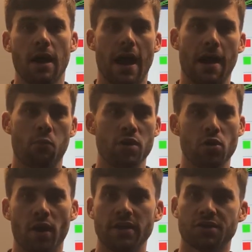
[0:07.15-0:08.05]
and we're
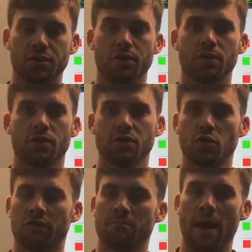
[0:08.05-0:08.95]
not into the
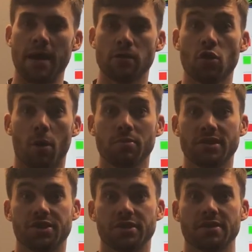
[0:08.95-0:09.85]
sort of main
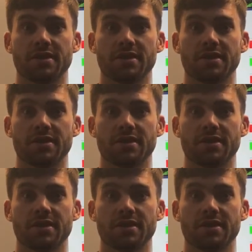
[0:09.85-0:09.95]
competition